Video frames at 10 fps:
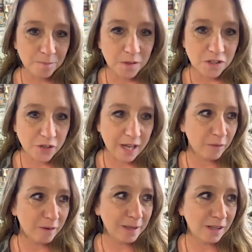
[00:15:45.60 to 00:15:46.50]
So now that
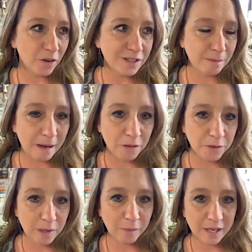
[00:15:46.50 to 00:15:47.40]
we've been closed about
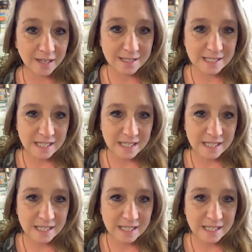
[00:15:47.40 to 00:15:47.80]
3 weeks,